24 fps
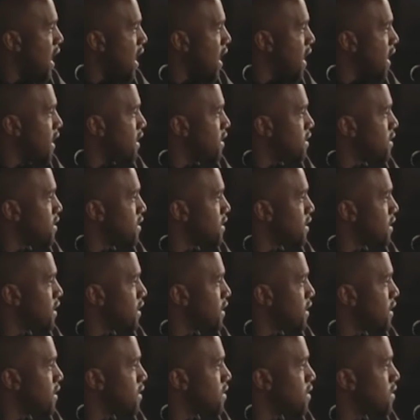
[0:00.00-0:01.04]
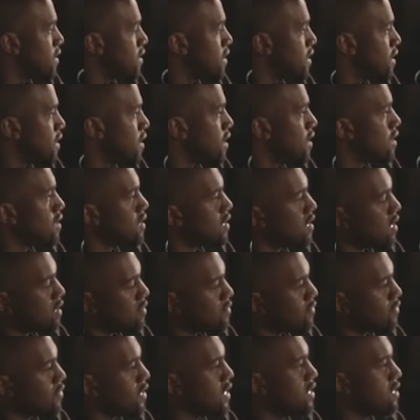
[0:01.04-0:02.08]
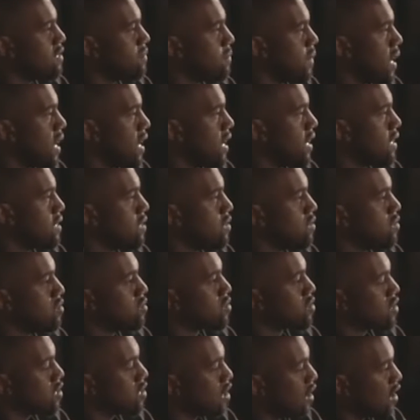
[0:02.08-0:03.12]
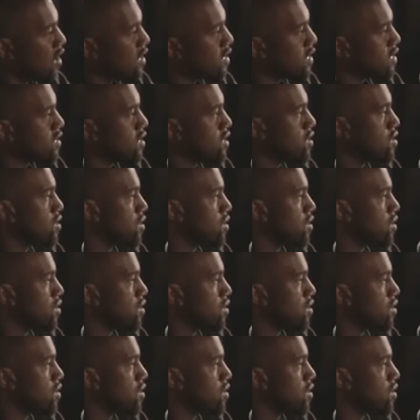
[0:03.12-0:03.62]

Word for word: And a friend of mine who's an artist,